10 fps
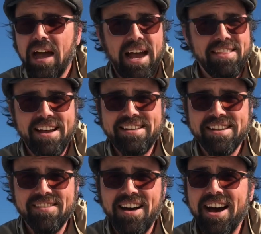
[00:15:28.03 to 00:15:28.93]
I liked it
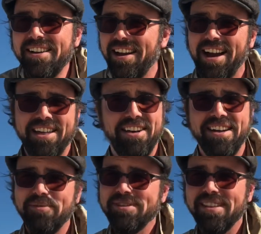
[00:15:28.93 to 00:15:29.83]
a lot. I thought
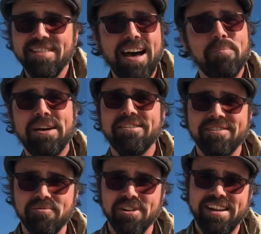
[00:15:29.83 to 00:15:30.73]
it was a lot better
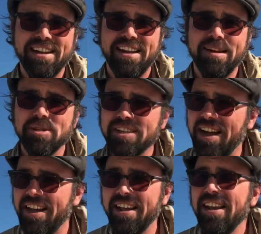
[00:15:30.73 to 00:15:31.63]
than working at
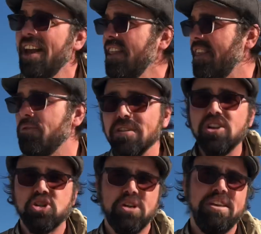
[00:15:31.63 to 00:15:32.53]
Amazon. They really
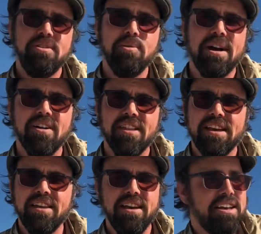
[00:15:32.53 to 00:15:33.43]
treat you well.
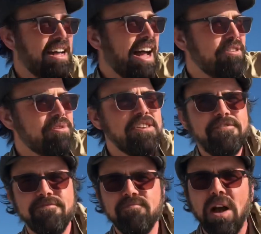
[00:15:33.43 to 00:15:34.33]
Like I
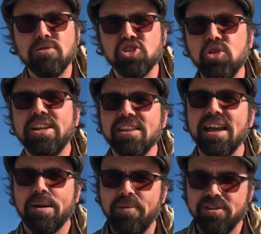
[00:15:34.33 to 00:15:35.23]
was treated
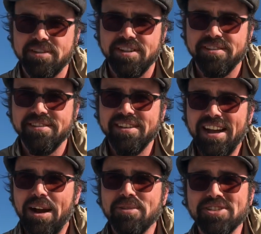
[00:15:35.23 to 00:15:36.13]
like a person.
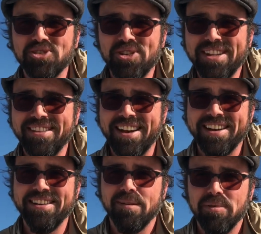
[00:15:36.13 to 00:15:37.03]
I wasn't treated like
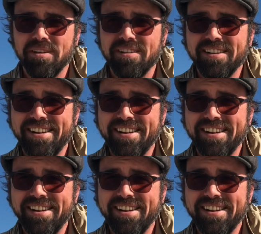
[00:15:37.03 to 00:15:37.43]
a number.